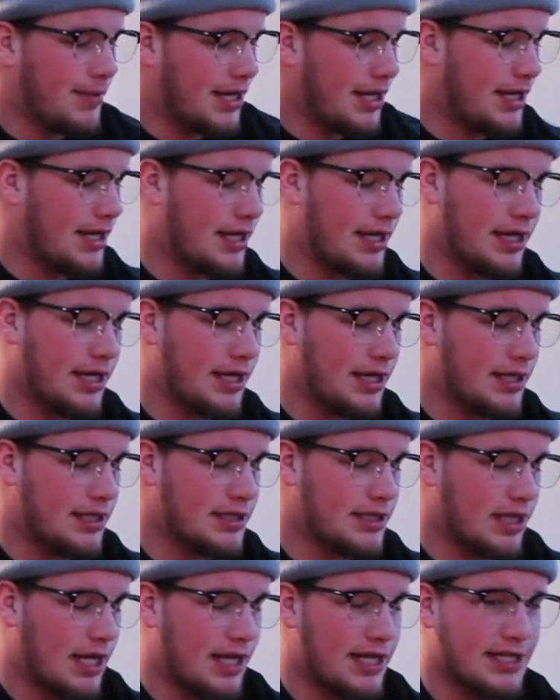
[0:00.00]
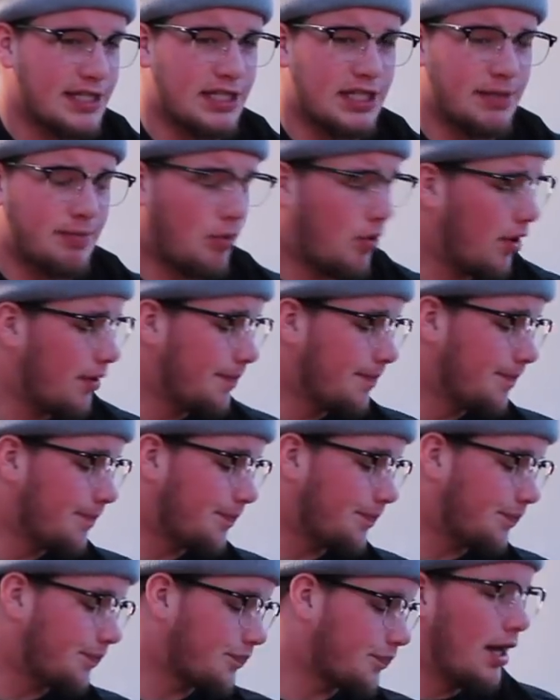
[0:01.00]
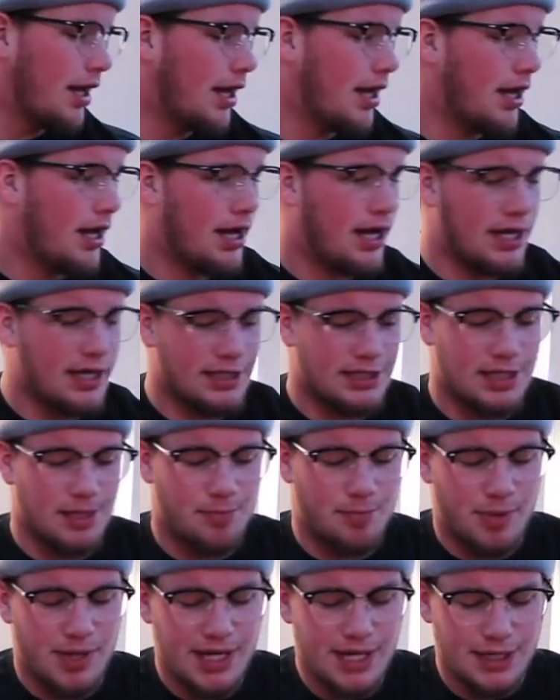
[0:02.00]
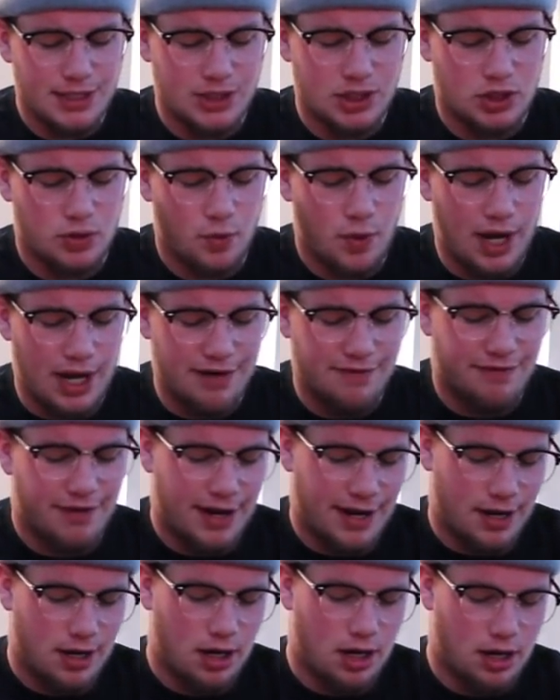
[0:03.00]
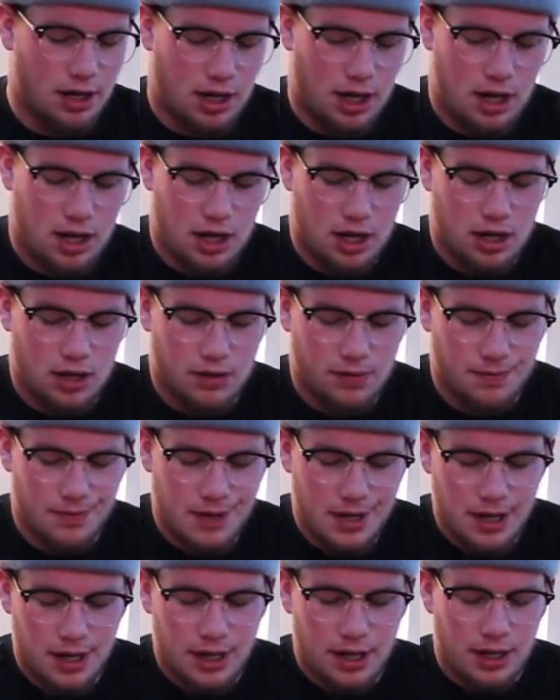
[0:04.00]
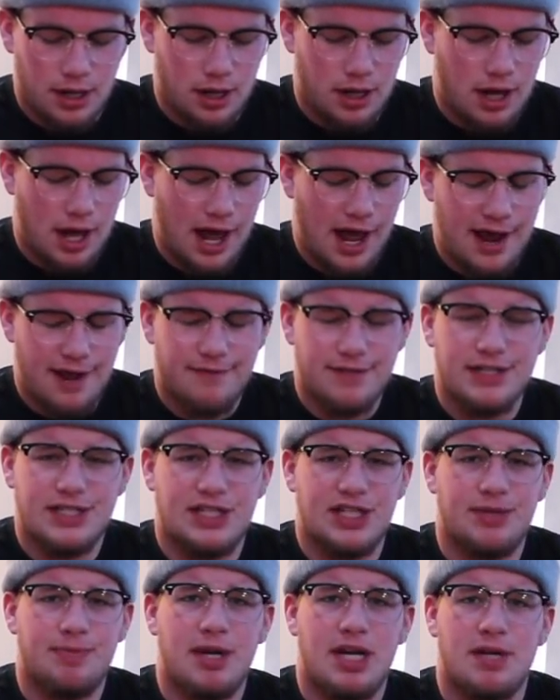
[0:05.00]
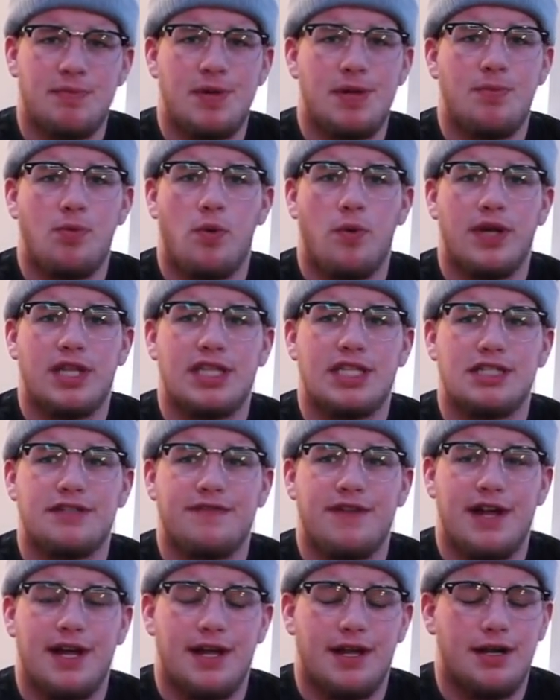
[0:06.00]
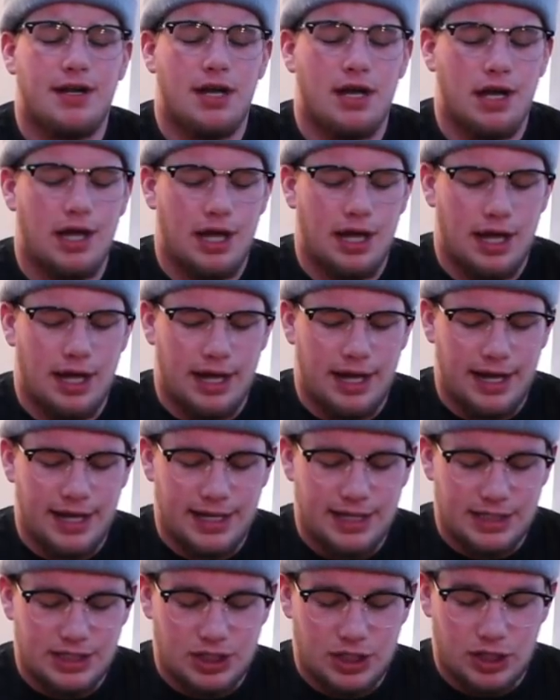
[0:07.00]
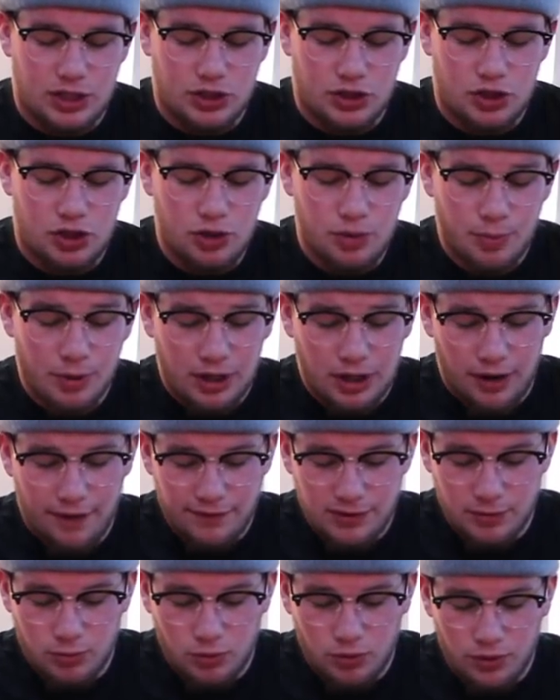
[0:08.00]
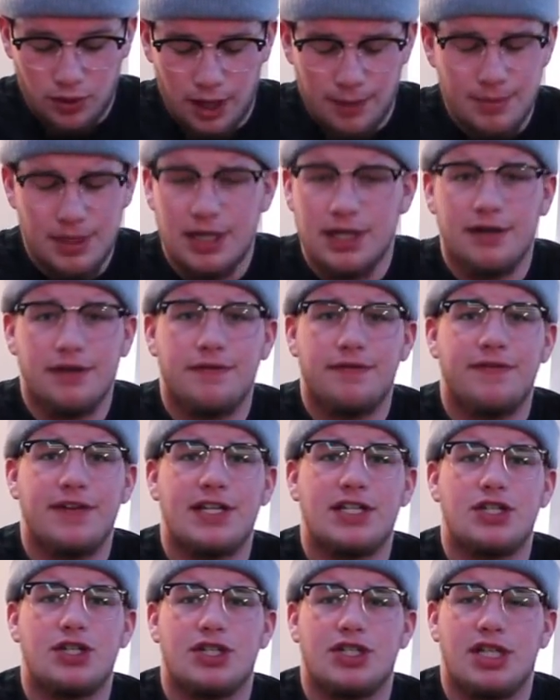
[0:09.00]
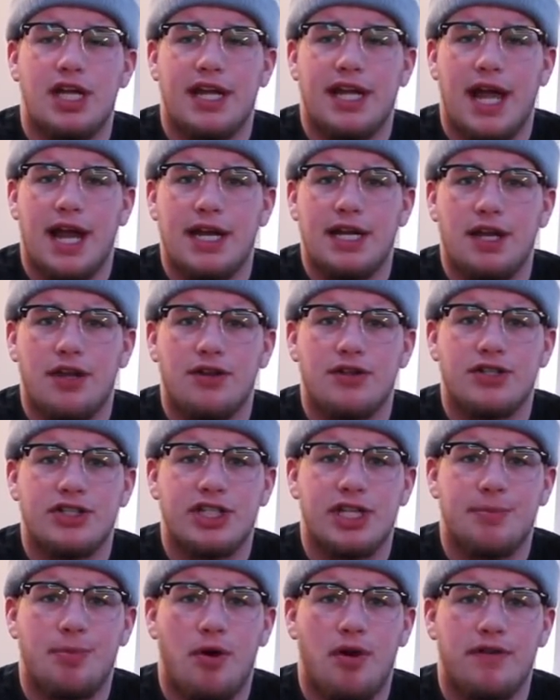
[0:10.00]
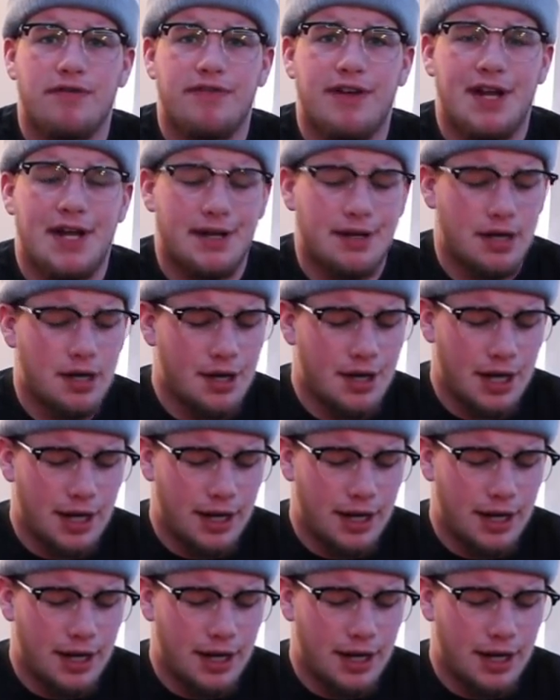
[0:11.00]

It is a slip-on, and it's a pink suede Van. I haven't seen many people with this Van. It's super comfortable. I mean, it fits just like any other slip-on Van.